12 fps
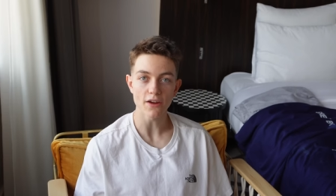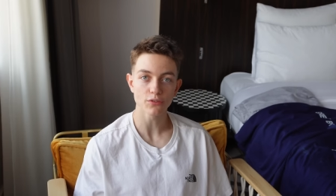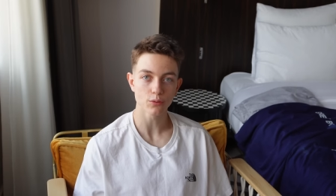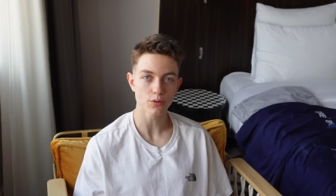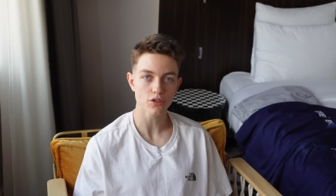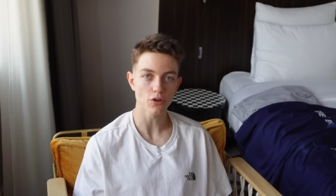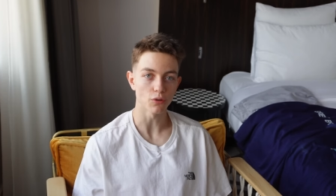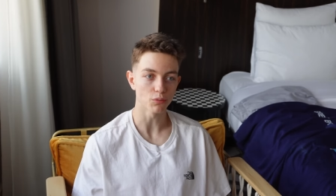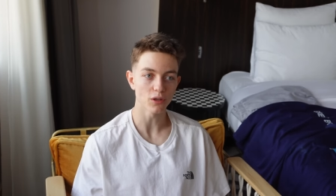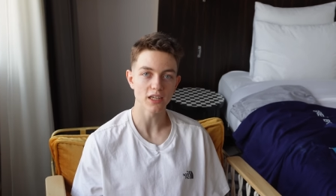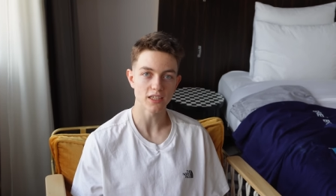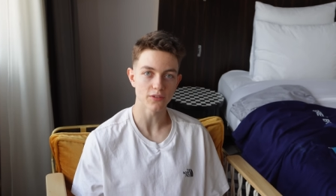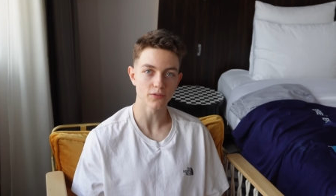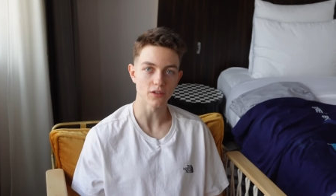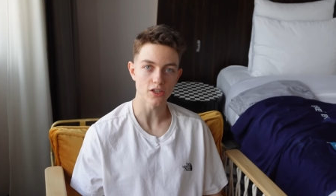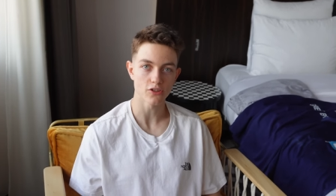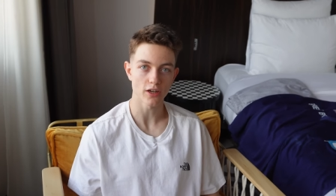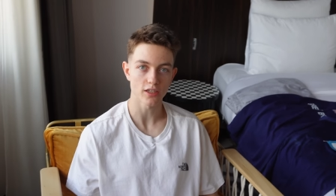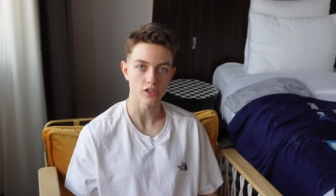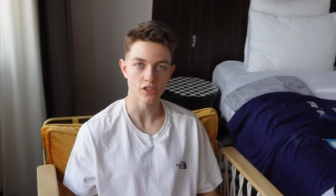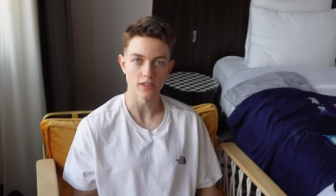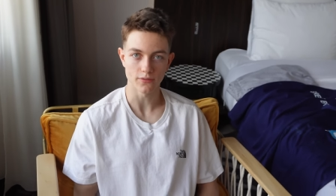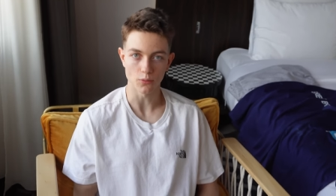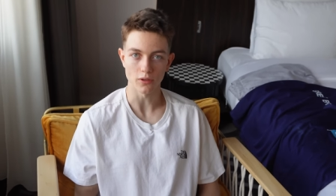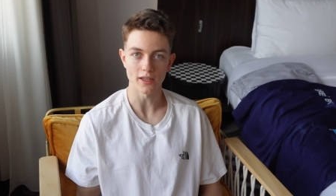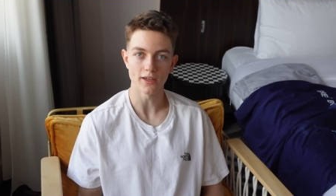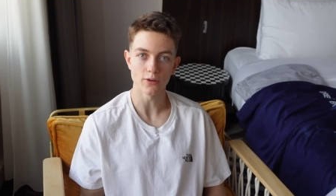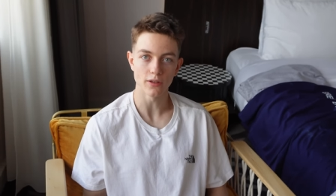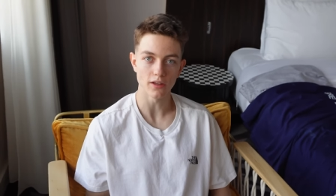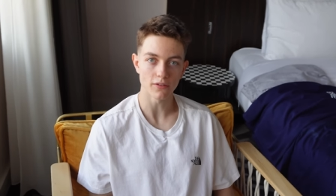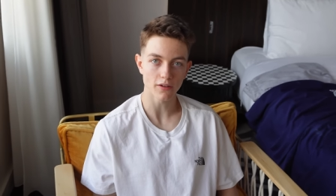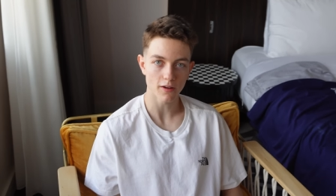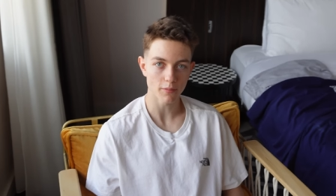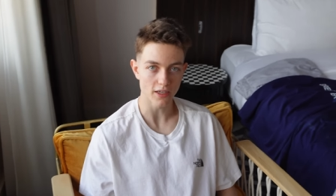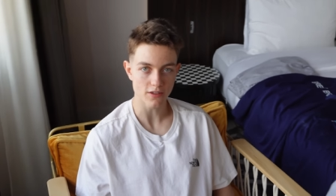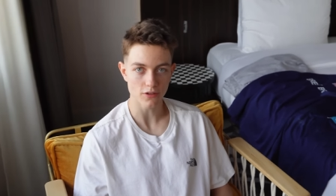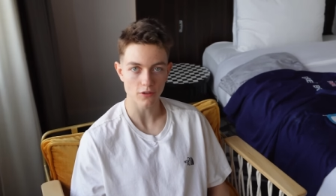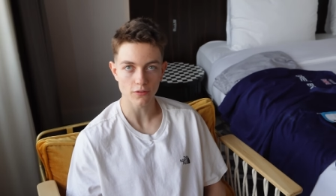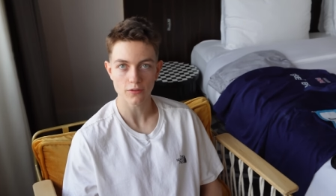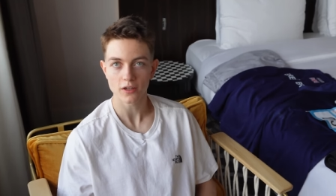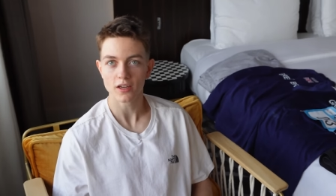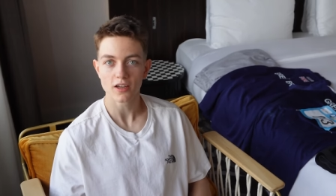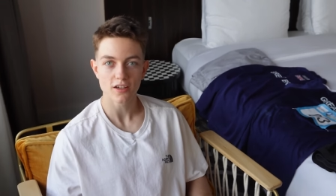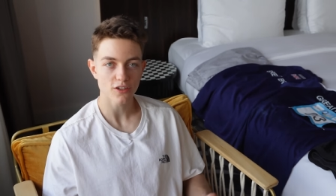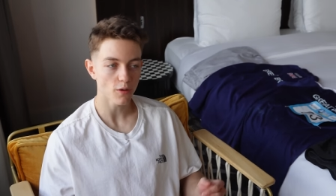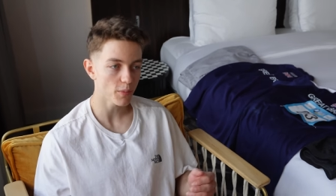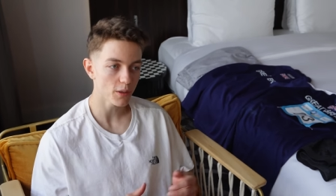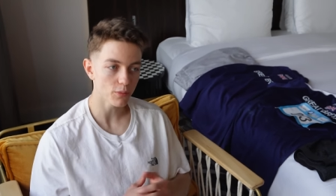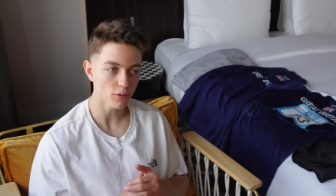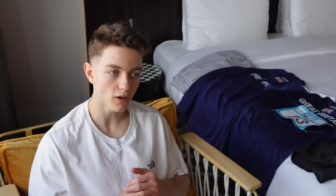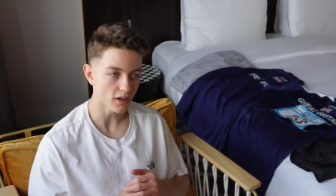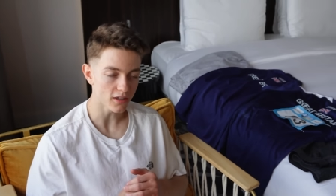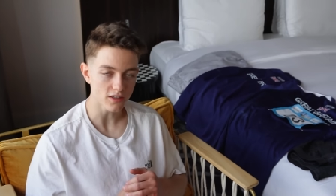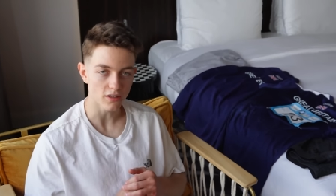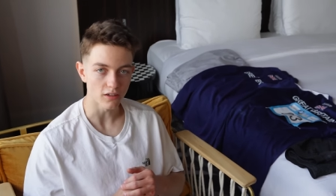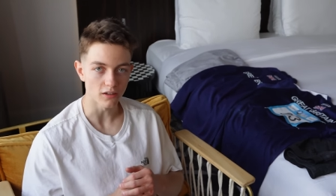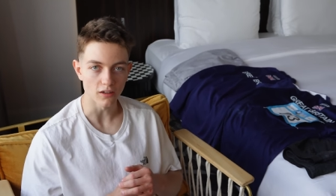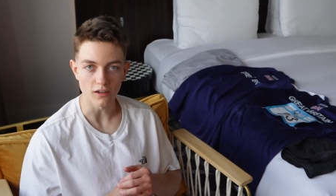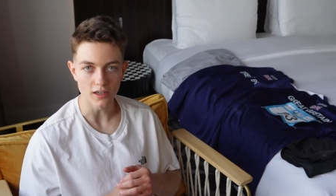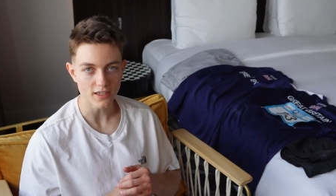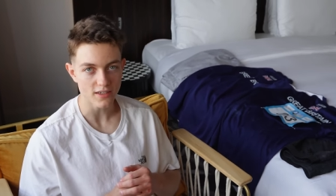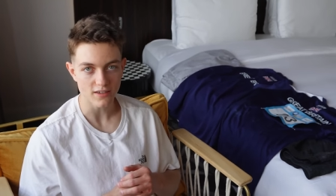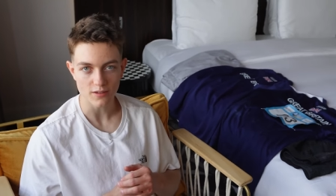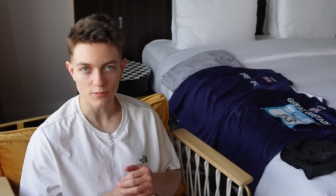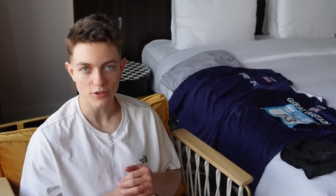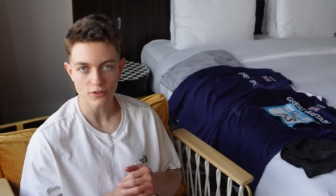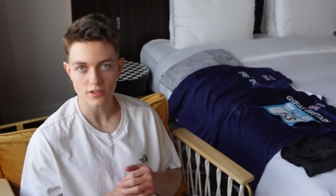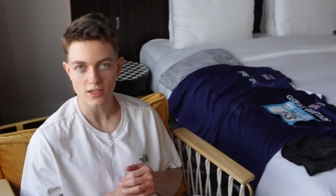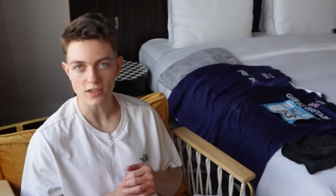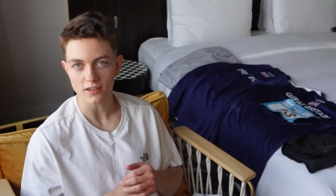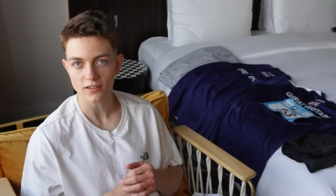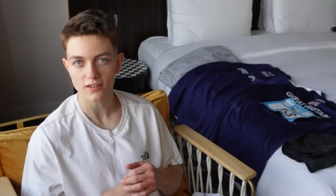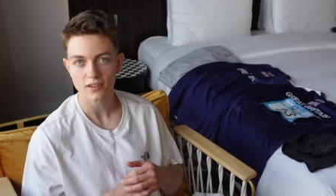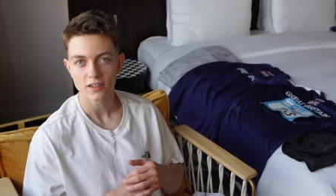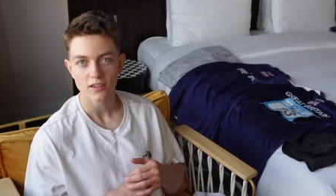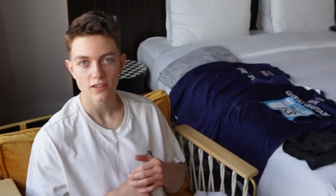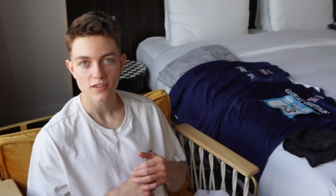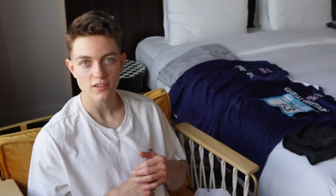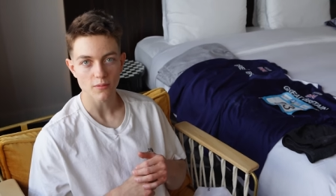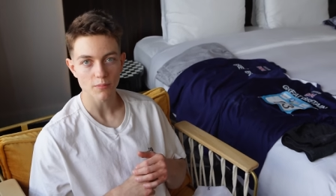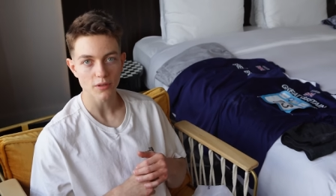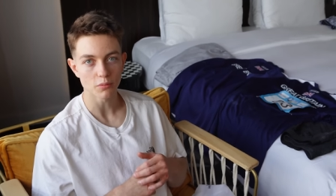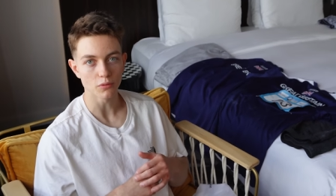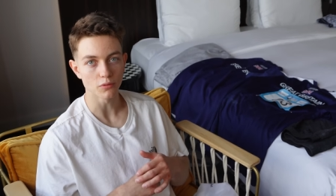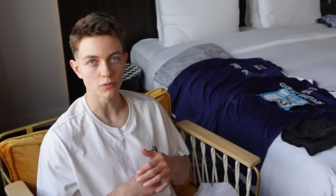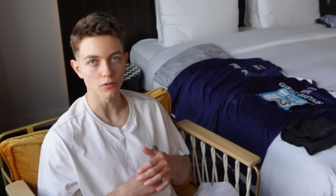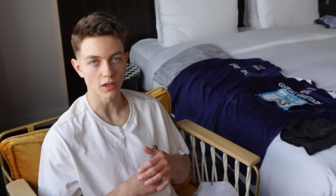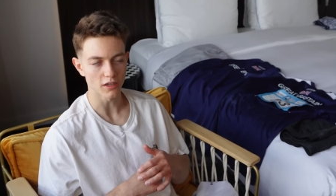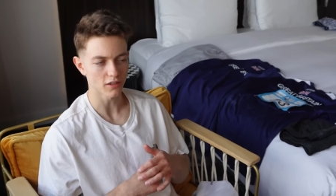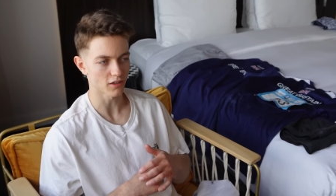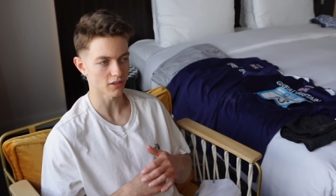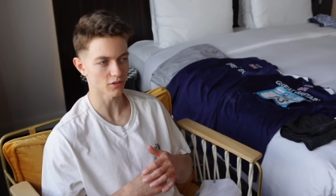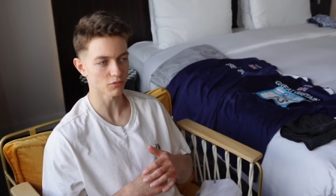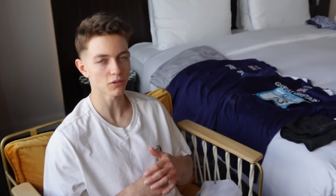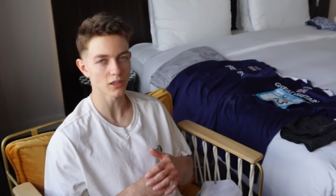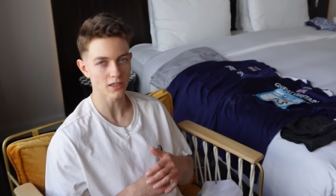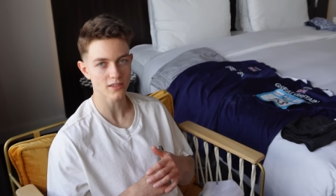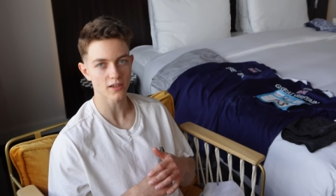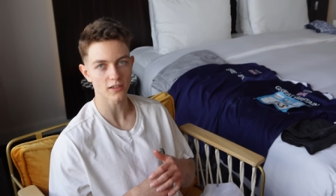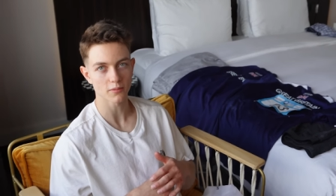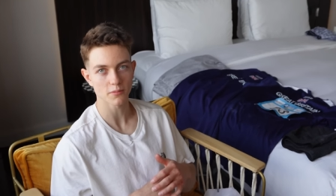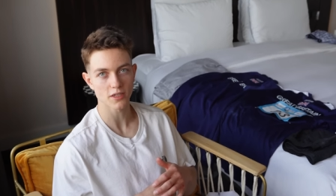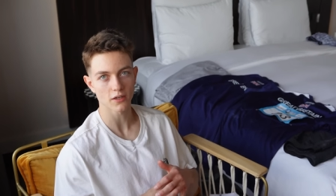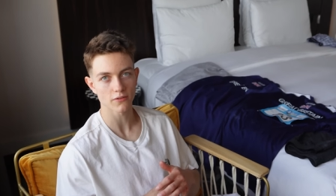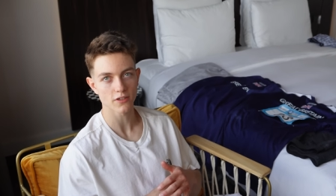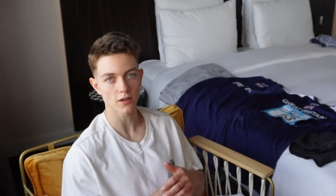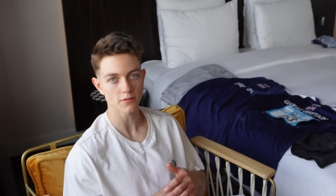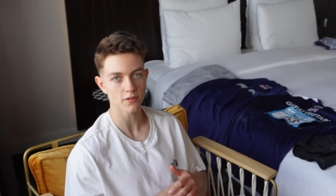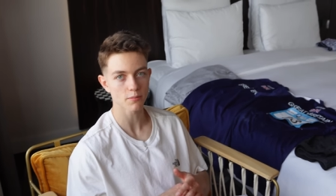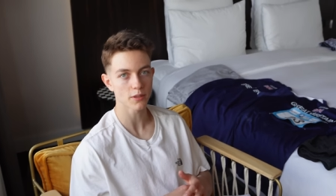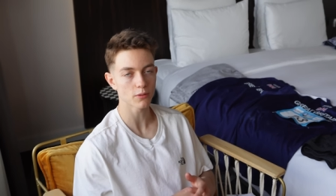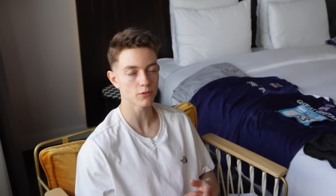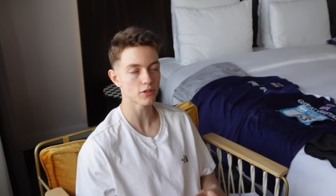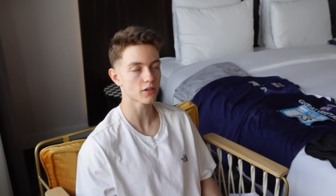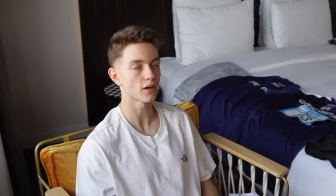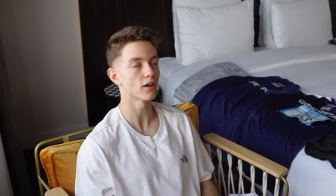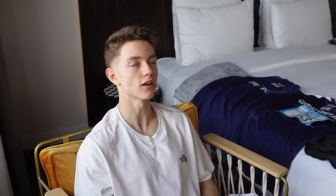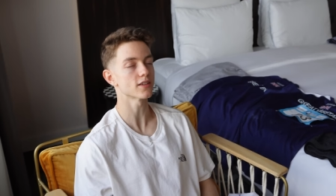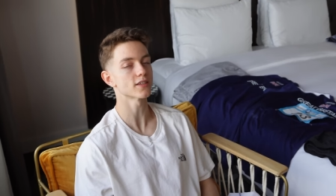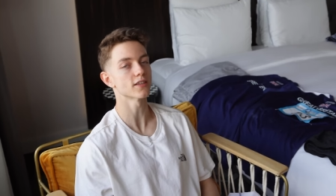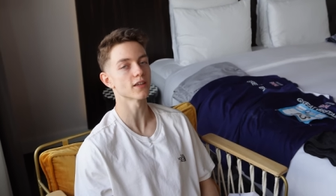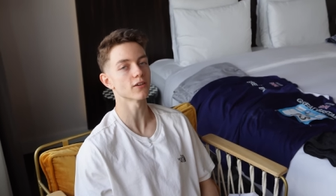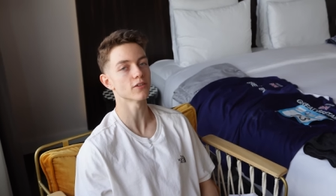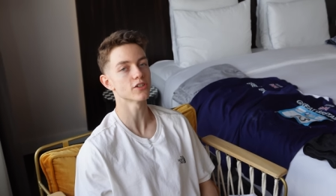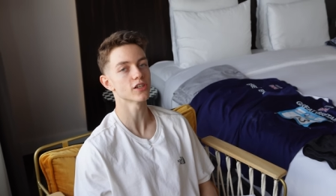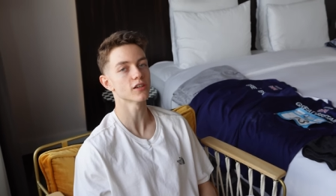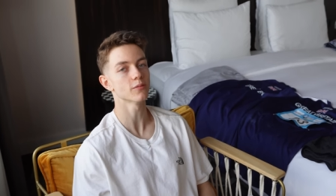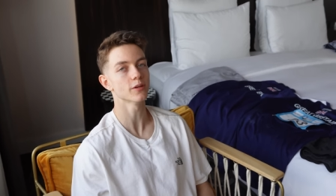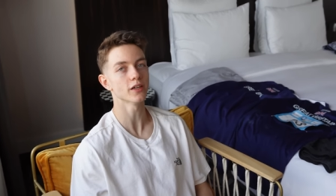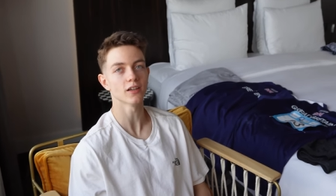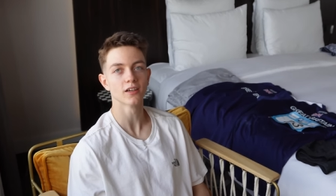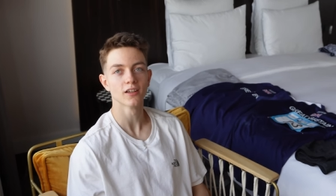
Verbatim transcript: everyone's got really different strategies for what they do in the five minutes off. Some people like to listen to music. Some people like, like to really psych themselves up. Some people just kind of like sit there and chill a bit.